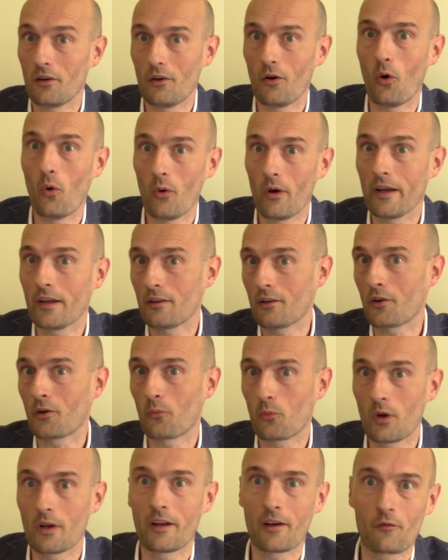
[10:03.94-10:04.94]
oil or
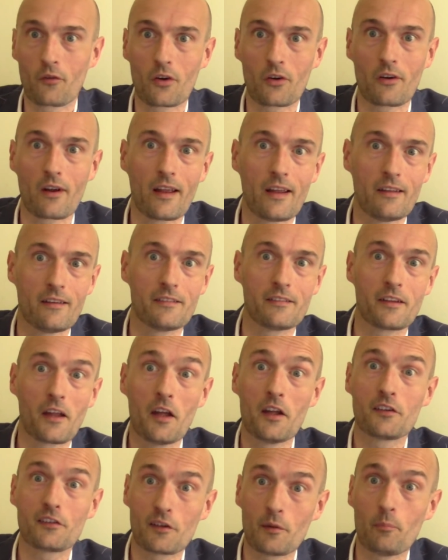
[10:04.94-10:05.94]
whatever is
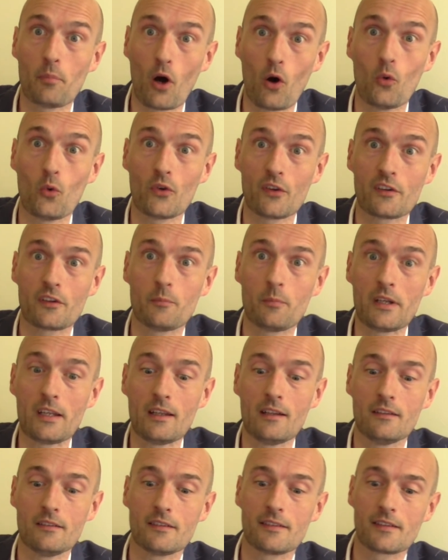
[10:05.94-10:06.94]
supposed to
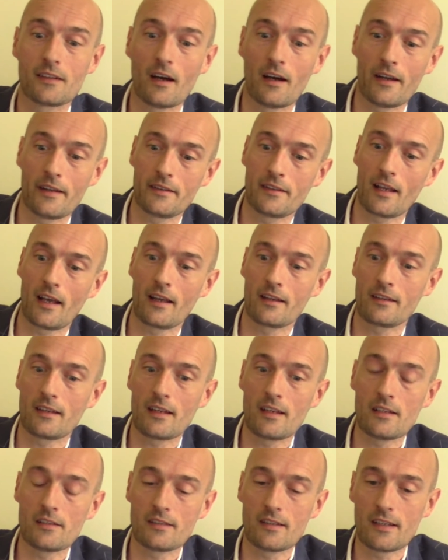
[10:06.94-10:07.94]
be inside that
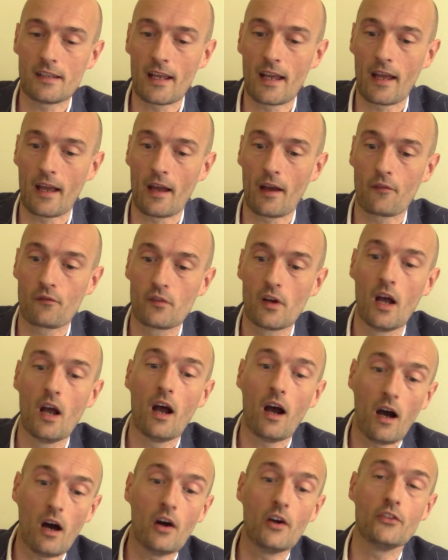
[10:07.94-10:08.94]
ETF,
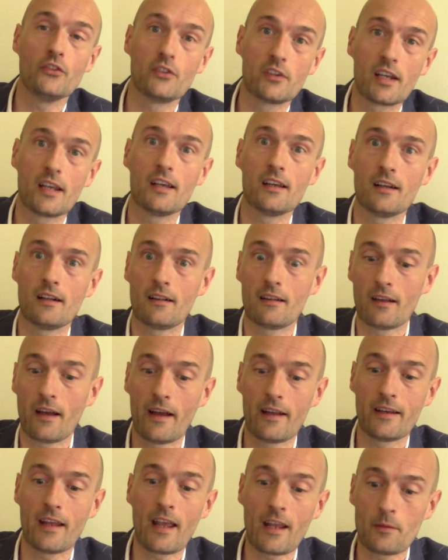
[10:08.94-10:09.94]
until
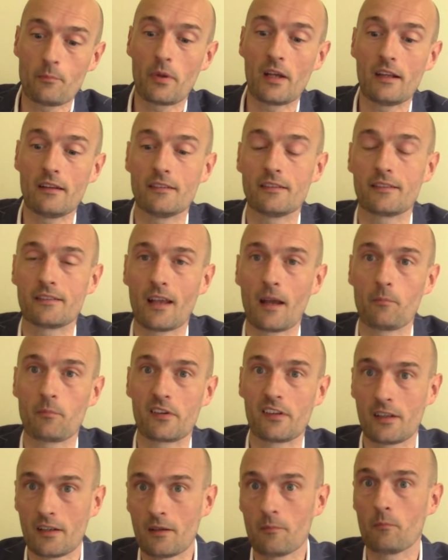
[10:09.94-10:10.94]
an AP
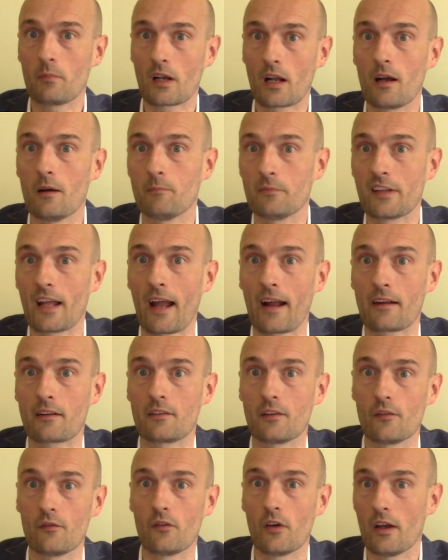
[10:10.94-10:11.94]
steps in and becomes
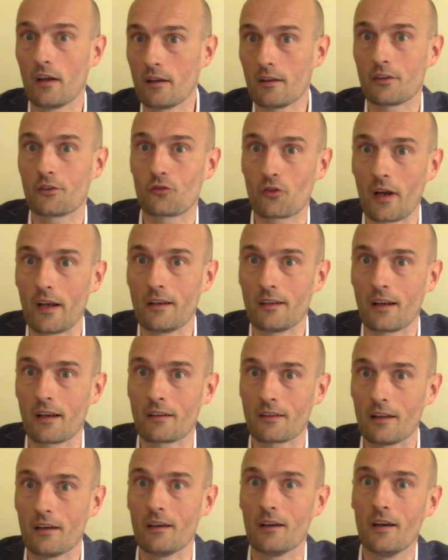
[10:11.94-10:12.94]
active
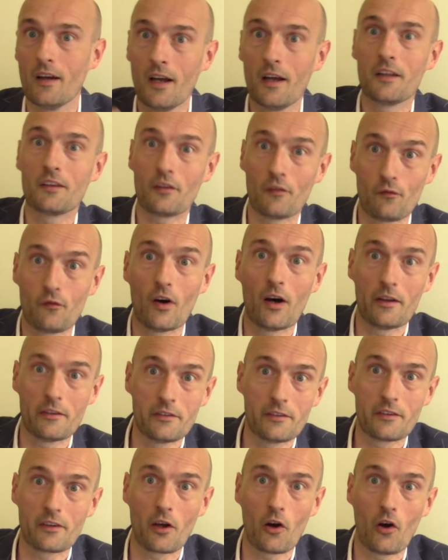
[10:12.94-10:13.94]
trading the
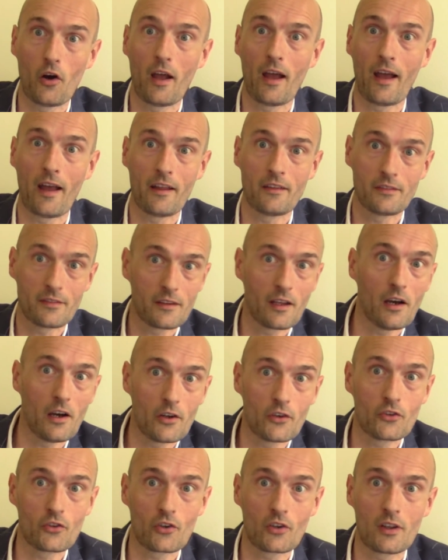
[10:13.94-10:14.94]
fund and the
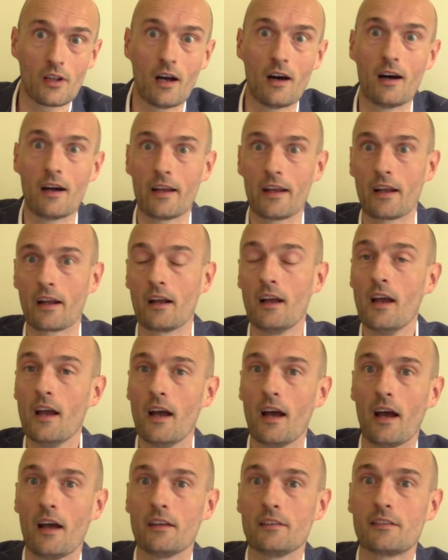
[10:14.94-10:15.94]
underlying.
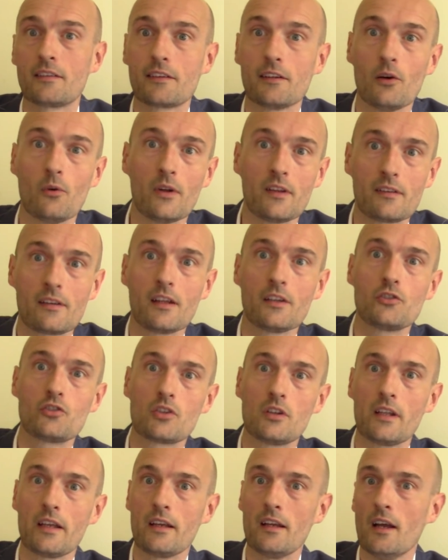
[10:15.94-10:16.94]
And so
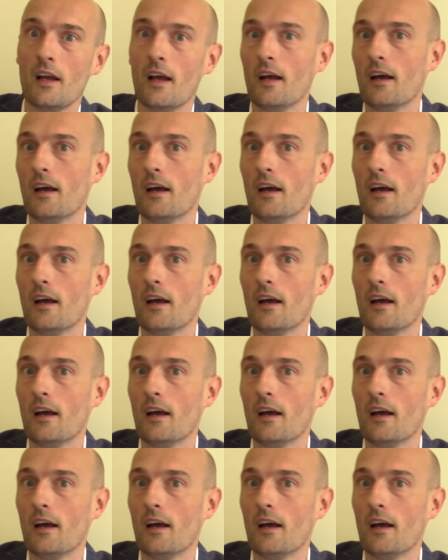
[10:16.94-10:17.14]
essentially,